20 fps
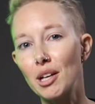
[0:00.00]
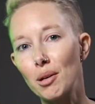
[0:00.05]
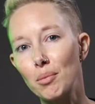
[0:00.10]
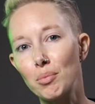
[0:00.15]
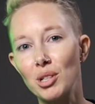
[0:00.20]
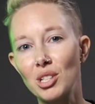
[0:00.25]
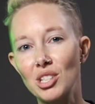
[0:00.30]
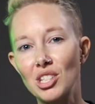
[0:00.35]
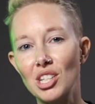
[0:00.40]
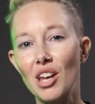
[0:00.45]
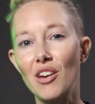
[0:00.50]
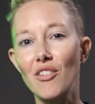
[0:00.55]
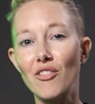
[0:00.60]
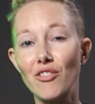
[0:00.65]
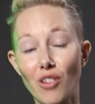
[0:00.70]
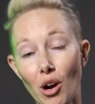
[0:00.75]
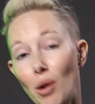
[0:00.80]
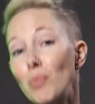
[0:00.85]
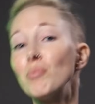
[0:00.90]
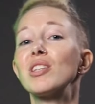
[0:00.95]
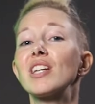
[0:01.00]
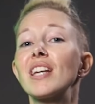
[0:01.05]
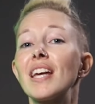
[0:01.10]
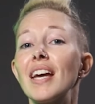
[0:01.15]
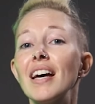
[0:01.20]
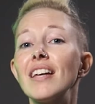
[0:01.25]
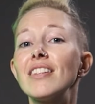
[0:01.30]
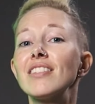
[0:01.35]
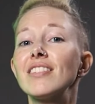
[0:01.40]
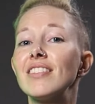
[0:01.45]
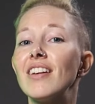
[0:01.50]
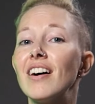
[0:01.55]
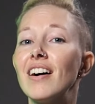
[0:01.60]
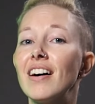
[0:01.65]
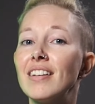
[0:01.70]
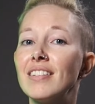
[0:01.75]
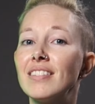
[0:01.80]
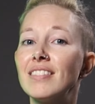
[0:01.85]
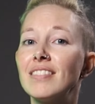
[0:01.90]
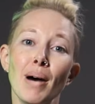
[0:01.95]
camping tent from
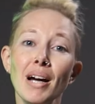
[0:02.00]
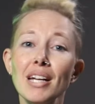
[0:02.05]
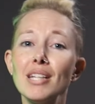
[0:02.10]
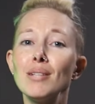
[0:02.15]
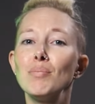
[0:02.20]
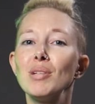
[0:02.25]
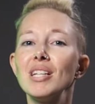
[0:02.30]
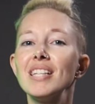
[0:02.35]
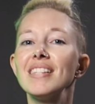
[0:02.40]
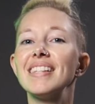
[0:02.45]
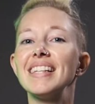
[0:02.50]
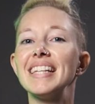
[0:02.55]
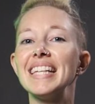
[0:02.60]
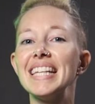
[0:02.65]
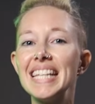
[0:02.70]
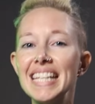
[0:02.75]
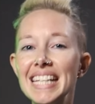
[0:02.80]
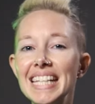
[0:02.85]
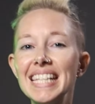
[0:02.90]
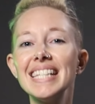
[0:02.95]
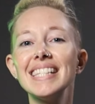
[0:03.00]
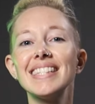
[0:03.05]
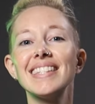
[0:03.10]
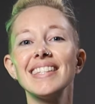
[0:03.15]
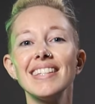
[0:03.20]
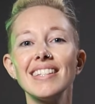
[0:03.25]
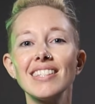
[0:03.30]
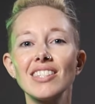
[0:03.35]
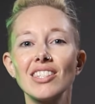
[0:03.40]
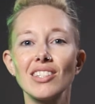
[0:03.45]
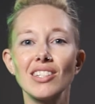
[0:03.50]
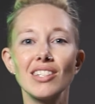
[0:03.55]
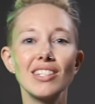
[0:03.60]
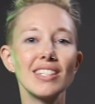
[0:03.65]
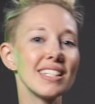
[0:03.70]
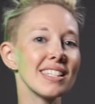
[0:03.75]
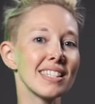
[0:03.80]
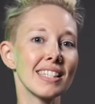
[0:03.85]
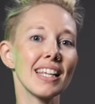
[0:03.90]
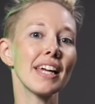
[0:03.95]
Decathlon might be the
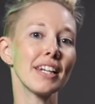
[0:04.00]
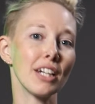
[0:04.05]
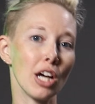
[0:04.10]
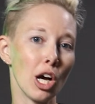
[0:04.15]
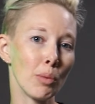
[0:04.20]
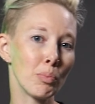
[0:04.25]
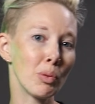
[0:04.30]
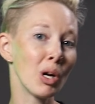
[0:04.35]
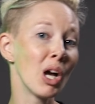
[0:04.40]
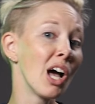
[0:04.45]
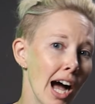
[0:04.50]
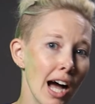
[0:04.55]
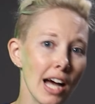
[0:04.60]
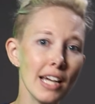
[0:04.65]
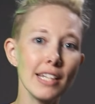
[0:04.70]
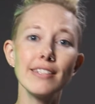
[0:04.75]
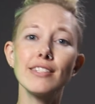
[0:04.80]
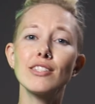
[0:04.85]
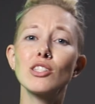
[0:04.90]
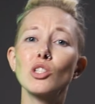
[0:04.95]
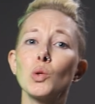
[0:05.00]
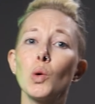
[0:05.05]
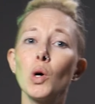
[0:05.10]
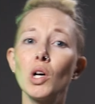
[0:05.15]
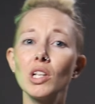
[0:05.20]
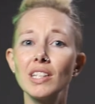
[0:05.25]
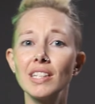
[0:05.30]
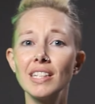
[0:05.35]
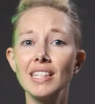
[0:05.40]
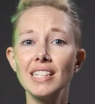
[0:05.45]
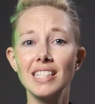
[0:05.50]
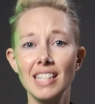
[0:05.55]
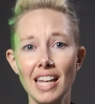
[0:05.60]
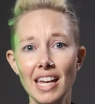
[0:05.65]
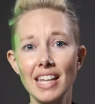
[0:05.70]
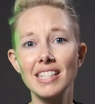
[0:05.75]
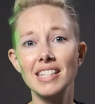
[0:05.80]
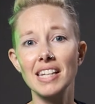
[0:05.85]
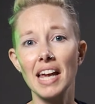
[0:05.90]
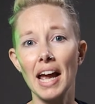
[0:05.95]
easiest to set up, highest quality
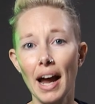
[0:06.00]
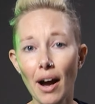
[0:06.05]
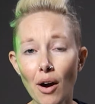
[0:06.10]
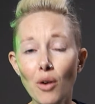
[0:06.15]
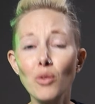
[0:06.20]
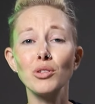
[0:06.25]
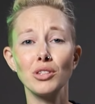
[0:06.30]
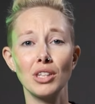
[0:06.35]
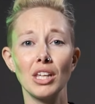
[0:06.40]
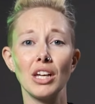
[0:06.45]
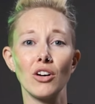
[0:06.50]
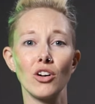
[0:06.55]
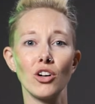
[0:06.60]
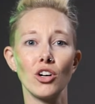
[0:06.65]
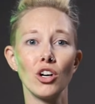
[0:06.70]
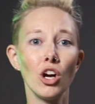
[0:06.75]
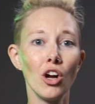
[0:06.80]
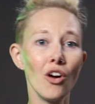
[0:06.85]
tent out there